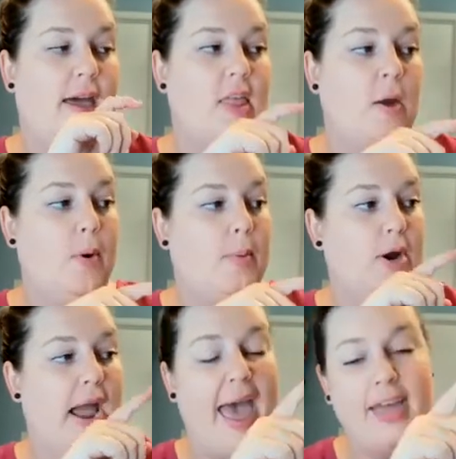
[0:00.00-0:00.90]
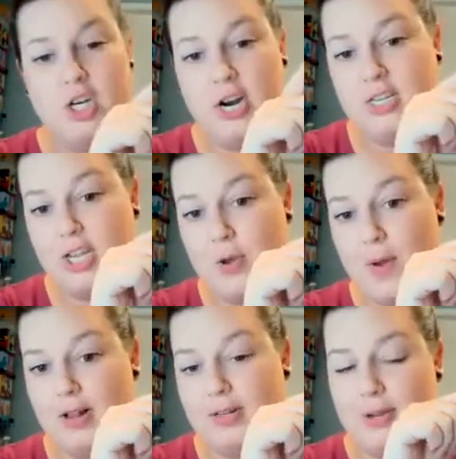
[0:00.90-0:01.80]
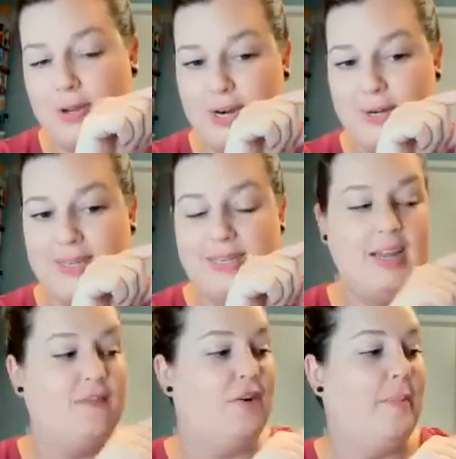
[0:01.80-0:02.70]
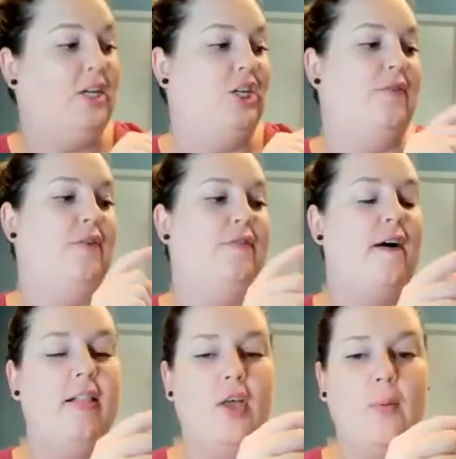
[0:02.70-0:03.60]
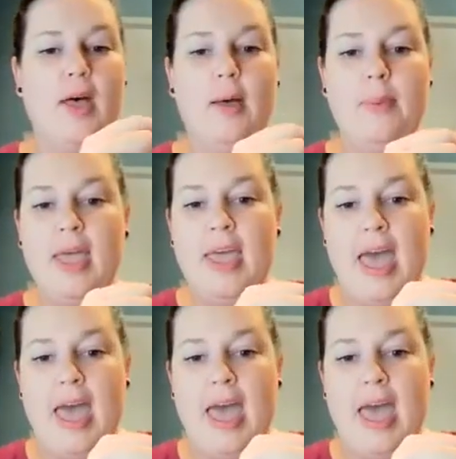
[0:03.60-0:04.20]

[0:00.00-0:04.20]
at the appropriate address. You also can use this information for follow-up.